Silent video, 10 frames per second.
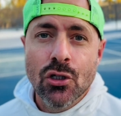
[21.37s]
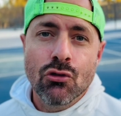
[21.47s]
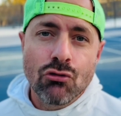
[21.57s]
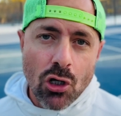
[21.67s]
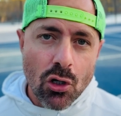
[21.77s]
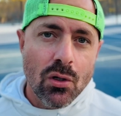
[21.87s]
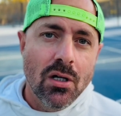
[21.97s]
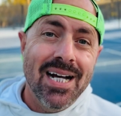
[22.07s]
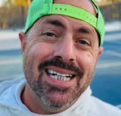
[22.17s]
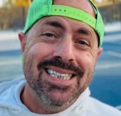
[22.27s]
grow
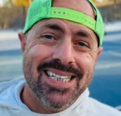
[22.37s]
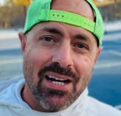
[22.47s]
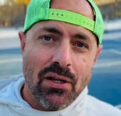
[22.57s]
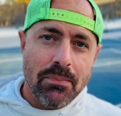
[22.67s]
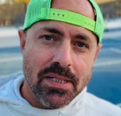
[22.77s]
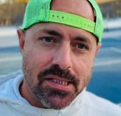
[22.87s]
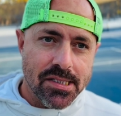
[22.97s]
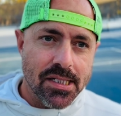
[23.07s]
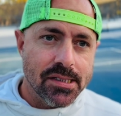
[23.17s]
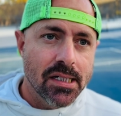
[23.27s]
and scale their
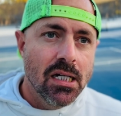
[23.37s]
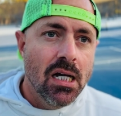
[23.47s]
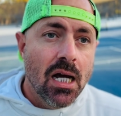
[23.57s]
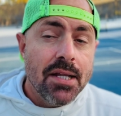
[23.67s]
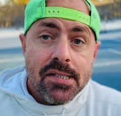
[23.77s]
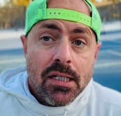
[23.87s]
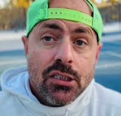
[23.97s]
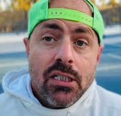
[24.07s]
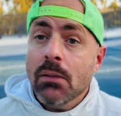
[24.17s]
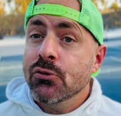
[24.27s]
businesses. And this
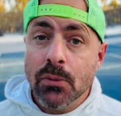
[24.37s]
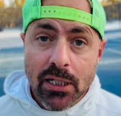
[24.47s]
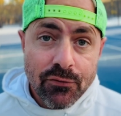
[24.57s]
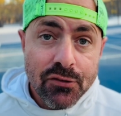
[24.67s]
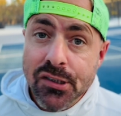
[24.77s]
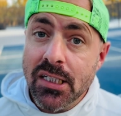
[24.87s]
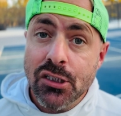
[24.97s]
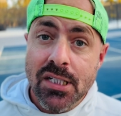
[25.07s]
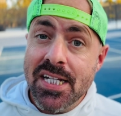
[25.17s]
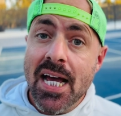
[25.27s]
actually comes from a
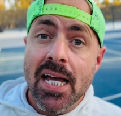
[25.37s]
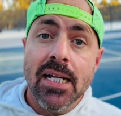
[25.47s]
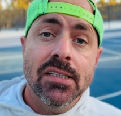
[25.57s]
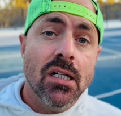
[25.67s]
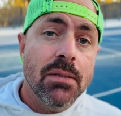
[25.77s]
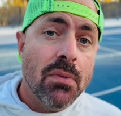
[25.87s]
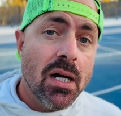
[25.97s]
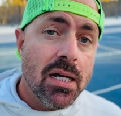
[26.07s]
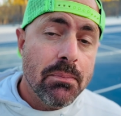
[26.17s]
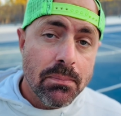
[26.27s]
conversation today inside
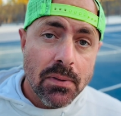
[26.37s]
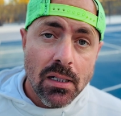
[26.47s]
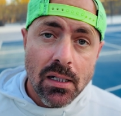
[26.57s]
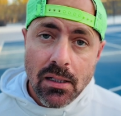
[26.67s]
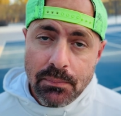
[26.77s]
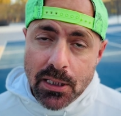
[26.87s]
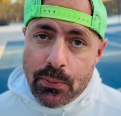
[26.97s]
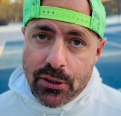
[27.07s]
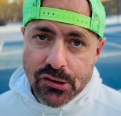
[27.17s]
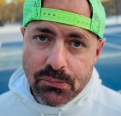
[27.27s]
my
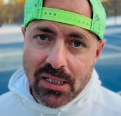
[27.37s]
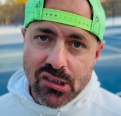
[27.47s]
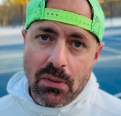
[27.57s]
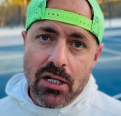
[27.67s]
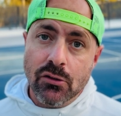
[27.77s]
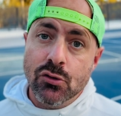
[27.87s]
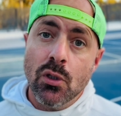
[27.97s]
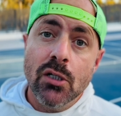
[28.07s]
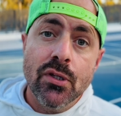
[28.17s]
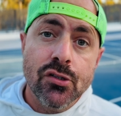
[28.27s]
Picklepreneurs Mastermind. I was
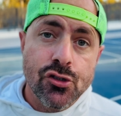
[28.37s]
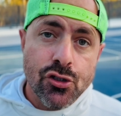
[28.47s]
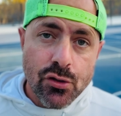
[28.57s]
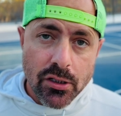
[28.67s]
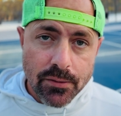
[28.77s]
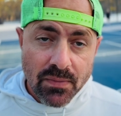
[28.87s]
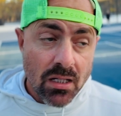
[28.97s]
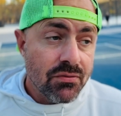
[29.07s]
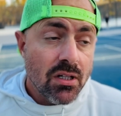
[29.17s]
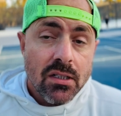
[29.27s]
working with a student, and
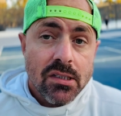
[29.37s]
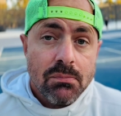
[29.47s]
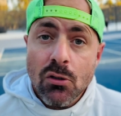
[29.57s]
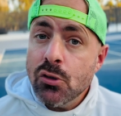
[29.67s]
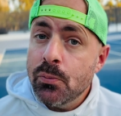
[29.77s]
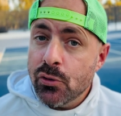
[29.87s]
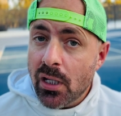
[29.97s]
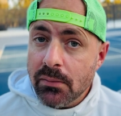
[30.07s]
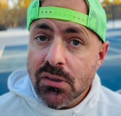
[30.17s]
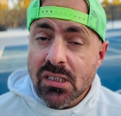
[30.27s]
I've done this multiple
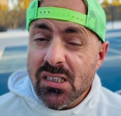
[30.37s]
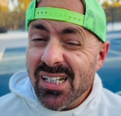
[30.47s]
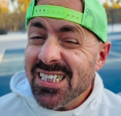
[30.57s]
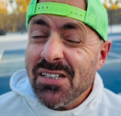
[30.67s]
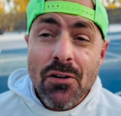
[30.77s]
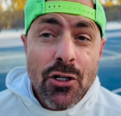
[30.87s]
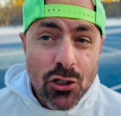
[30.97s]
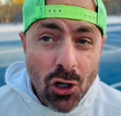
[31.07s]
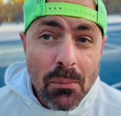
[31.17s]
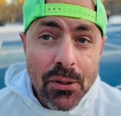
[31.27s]
times. This is actually very
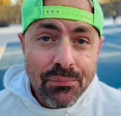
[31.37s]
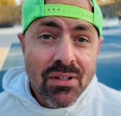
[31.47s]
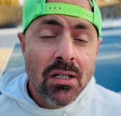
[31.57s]
common,